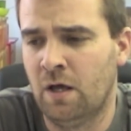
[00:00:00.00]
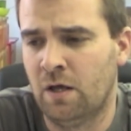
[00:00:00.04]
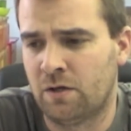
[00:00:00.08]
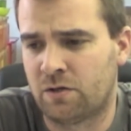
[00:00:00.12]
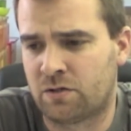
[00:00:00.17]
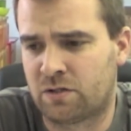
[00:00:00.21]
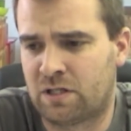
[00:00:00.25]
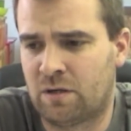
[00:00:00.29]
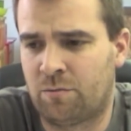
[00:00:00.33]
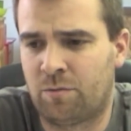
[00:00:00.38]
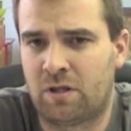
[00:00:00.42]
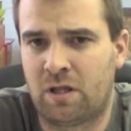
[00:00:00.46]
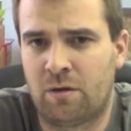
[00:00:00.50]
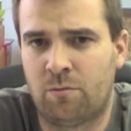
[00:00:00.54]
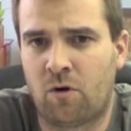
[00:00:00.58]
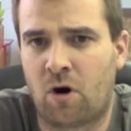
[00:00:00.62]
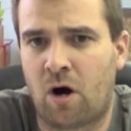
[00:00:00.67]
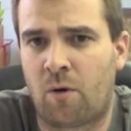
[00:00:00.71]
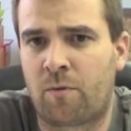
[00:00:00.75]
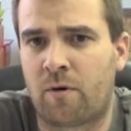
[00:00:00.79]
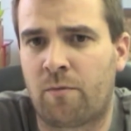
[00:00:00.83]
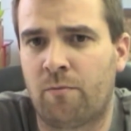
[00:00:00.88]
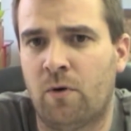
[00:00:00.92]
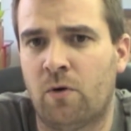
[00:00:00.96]
Some of them
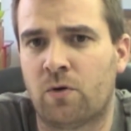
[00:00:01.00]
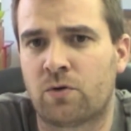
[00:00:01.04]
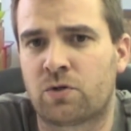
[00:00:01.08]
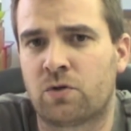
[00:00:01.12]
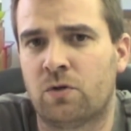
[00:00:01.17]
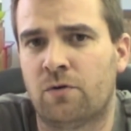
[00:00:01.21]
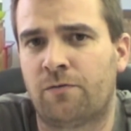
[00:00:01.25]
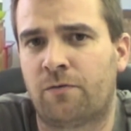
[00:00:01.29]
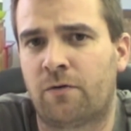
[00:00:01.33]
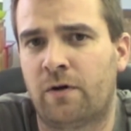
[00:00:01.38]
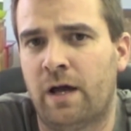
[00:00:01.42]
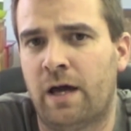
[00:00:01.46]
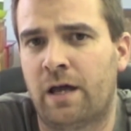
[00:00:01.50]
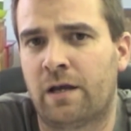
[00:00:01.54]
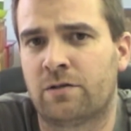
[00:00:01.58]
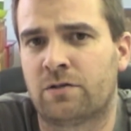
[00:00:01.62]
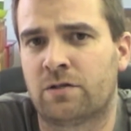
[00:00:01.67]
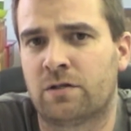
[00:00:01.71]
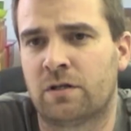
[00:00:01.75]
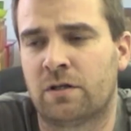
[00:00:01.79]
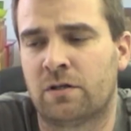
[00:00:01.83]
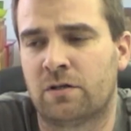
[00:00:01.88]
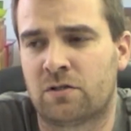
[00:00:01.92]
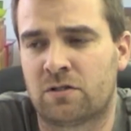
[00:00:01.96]
are promotional for
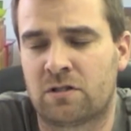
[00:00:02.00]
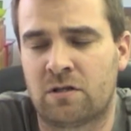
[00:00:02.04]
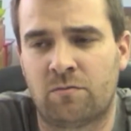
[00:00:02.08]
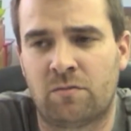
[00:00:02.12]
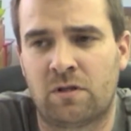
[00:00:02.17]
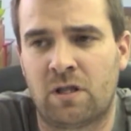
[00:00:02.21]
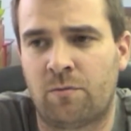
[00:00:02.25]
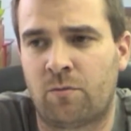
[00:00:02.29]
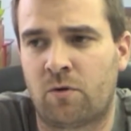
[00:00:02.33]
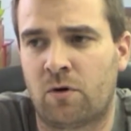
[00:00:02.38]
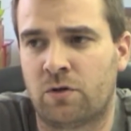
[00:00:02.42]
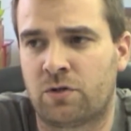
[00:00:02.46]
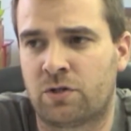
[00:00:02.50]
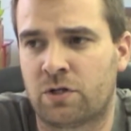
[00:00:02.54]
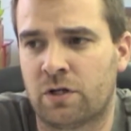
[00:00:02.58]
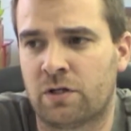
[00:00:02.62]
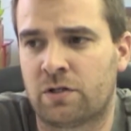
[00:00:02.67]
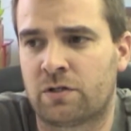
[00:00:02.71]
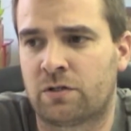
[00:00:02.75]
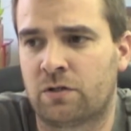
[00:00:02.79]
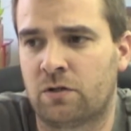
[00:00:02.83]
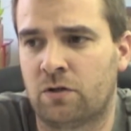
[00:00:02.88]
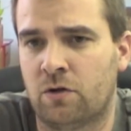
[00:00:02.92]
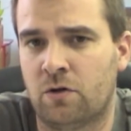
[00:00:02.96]
Edison. Some of them are
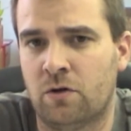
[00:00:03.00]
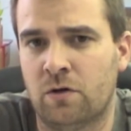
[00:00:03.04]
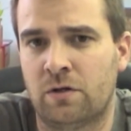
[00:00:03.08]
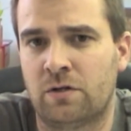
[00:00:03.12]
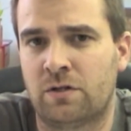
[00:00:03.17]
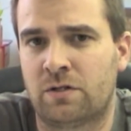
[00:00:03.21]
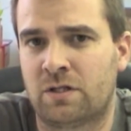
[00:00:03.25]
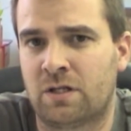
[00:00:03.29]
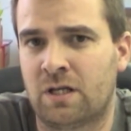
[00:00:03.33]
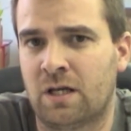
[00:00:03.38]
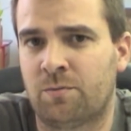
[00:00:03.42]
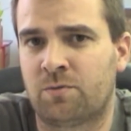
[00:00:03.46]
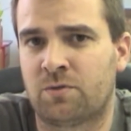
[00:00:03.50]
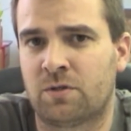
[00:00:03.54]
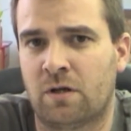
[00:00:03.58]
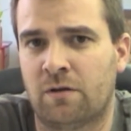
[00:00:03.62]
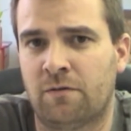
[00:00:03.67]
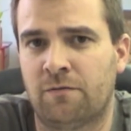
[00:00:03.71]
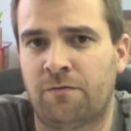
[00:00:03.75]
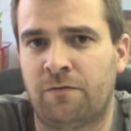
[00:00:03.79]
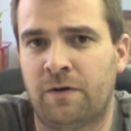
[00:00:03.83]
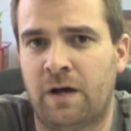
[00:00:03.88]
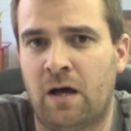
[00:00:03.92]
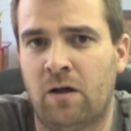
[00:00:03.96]
just good tips
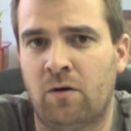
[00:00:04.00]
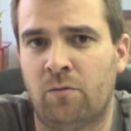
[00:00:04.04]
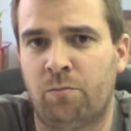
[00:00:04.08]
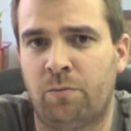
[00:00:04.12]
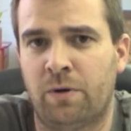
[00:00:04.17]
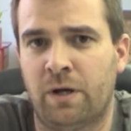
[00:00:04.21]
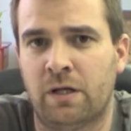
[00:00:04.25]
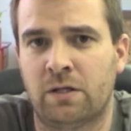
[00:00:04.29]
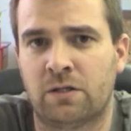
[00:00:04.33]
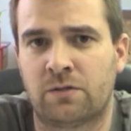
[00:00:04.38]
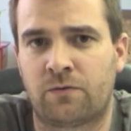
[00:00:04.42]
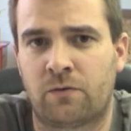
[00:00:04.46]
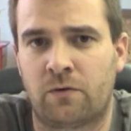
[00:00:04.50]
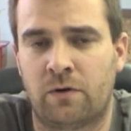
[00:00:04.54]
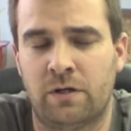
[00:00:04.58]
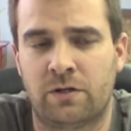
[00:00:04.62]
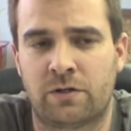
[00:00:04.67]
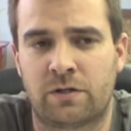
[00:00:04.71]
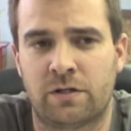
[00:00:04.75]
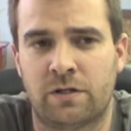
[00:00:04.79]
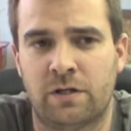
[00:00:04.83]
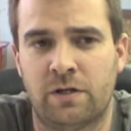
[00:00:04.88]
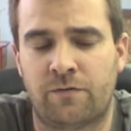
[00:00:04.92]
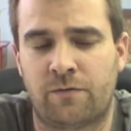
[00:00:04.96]
on fountain pens. For
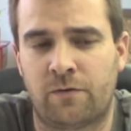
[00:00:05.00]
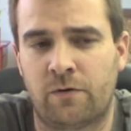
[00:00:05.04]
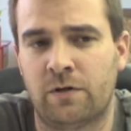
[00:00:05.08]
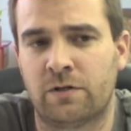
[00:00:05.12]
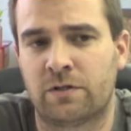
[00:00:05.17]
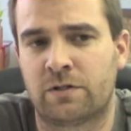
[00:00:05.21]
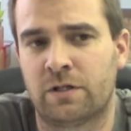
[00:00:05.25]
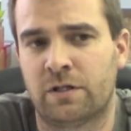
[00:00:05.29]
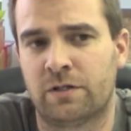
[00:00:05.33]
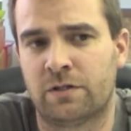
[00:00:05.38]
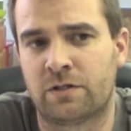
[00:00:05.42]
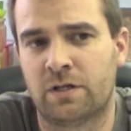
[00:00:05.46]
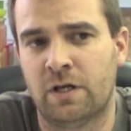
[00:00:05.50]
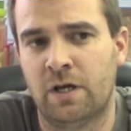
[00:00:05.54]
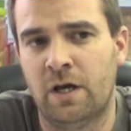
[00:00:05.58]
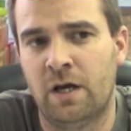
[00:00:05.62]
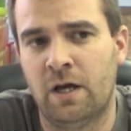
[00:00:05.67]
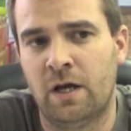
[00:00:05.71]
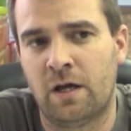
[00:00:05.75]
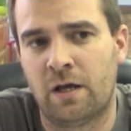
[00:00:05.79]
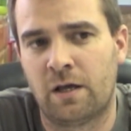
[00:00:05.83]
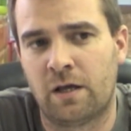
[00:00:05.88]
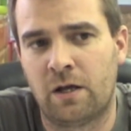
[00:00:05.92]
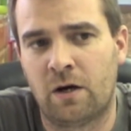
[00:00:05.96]
instance,
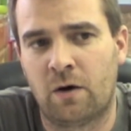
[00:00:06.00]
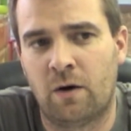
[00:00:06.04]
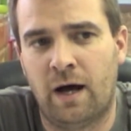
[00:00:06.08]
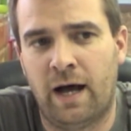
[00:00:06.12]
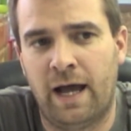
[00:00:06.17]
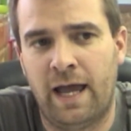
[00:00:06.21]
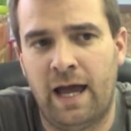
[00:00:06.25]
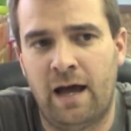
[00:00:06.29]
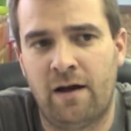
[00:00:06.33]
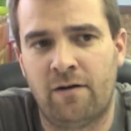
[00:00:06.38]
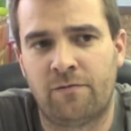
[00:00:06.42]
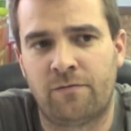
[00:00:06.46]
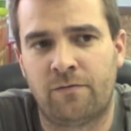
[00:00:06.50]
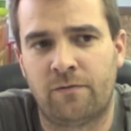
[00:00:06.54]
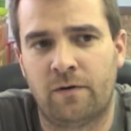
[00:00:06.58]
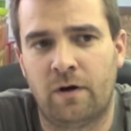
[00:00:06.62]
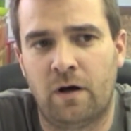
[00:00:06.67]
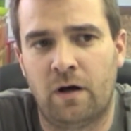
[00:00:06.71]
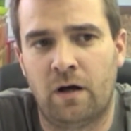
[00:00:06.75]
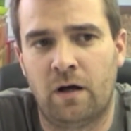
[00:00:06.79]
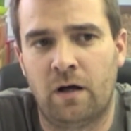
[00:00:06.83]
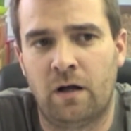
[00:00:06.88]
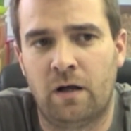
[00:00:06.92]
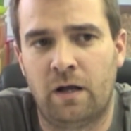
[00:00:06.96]
you know, I have
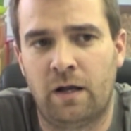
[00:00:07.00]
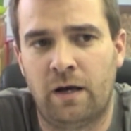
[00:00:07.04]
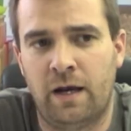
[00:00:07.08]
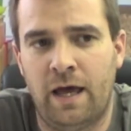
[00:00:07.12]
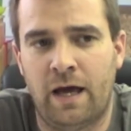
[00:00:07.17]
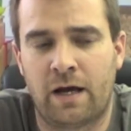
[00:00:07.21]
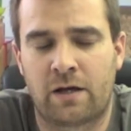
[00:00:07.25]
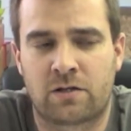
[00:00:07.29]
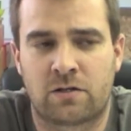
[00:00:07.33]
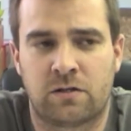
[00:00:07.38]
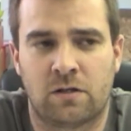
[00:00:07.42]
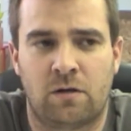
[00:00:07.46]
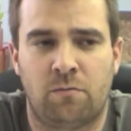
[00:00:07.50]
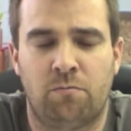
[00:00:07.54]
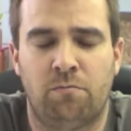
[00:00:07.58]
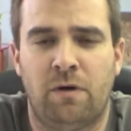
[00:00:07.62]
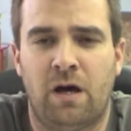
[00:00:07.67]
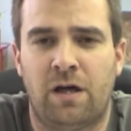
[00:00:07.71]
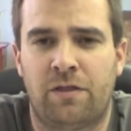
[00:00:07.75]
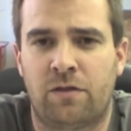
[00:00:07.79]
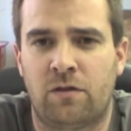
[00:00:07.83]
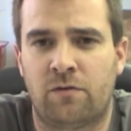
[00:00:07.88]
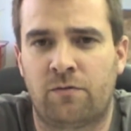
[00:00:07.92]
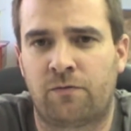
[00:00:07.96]
an excellent
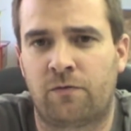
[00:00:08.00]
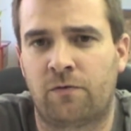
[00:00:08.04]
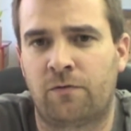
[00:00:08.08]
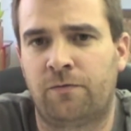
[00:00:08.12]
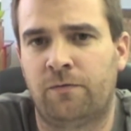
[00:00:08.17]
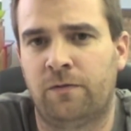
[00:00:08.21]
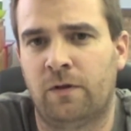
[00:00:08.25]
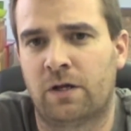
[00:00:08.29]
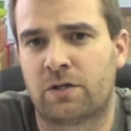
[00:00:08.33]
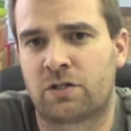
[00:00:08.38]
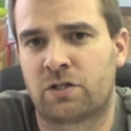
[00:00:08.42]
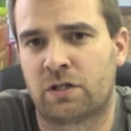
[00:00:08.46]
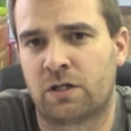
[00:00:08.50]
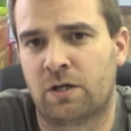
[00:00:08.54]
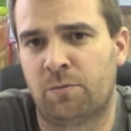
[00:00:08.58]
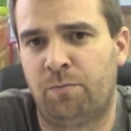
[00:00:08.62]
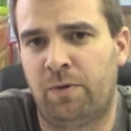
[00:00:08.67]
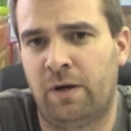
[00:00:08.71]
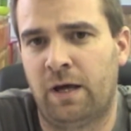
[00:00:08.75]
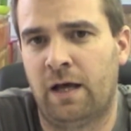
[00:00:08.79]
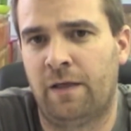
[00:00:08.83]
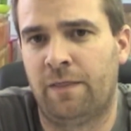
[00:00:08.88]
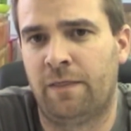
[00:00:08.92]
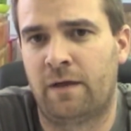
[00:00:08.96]
method for flushing a
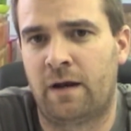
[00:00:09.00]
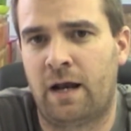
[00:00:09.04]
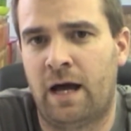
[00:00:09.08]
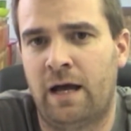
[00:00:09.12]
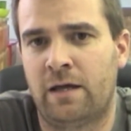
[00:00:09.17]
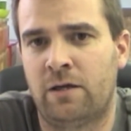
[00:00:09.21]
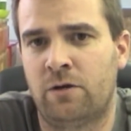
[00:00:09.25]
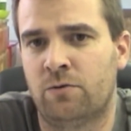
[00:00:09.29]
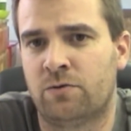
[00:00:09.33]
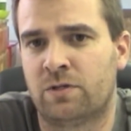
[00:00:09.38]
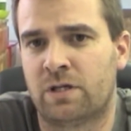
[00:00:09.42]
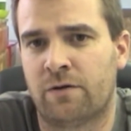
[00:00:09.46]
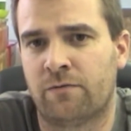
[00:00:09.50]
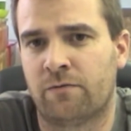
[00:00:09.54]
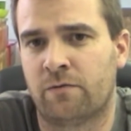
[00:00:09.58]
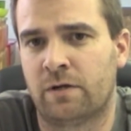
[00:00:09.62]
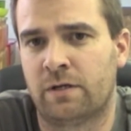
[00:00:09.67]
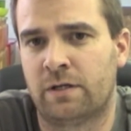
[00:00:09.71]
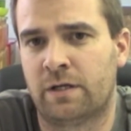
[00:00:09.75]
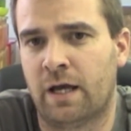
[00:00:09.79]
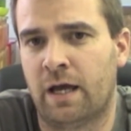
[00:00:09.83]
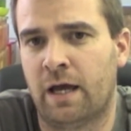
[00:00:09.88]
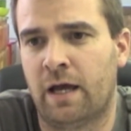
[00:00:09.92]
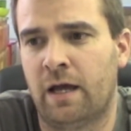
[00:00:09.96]
pen that I use
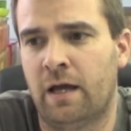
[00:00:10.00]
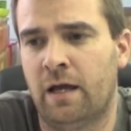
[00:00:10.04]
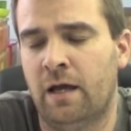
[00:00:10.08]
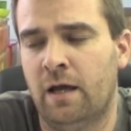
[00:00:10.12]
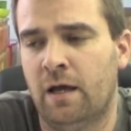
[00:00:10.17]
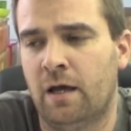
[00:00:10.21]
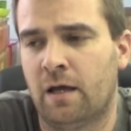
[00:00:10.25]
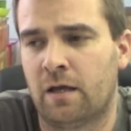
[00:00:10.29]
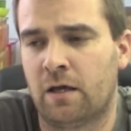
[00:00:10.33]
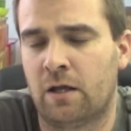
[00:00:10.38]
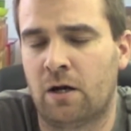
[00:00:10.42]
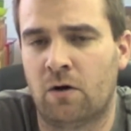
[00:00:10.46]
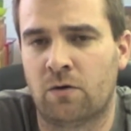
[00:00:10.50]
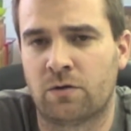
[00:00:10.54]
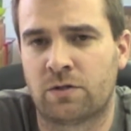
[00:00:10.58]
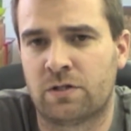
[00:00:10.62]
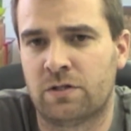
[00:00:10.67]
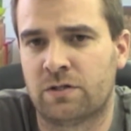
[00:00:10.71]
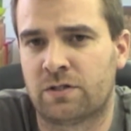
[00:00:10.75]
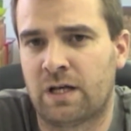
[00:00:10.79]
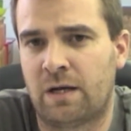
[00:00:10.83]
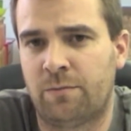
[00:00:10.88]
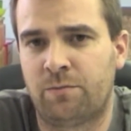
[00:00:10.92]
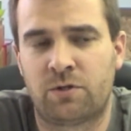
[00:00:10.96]
every day. You know,
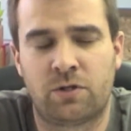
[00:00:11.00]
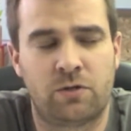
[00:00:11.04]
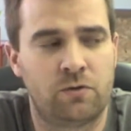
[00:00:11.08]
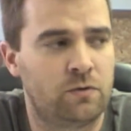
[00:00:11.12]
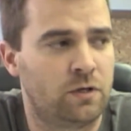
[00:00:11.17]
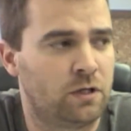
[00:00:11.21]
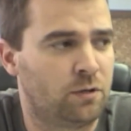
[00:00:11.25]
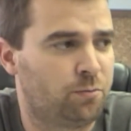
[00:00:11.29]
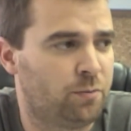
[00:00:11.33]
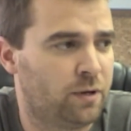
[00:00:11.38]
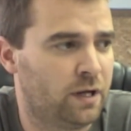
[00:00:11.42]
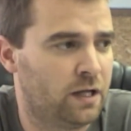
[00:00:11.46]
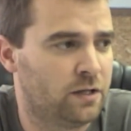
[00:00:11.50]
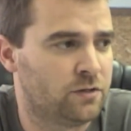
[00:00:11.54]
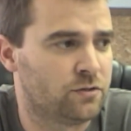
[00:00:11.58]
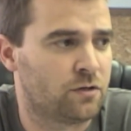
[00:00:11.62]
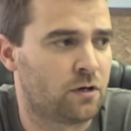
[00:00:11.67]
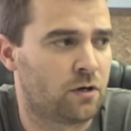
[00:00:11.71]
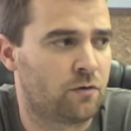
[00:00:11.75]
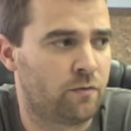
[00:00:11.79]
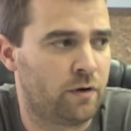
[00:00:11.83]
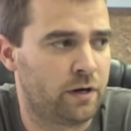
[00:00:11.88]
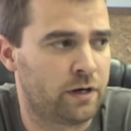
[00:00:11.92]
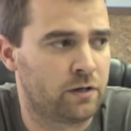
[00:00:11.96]
since I'm tuning pens
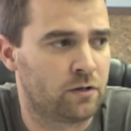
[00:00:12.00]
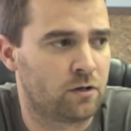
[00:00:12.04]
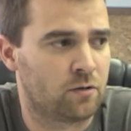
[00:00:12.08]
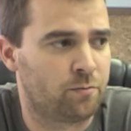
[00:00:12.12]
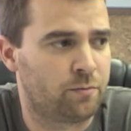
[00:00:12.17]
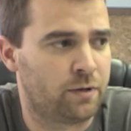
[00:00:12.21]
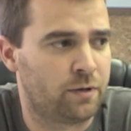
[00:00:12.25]
on a regular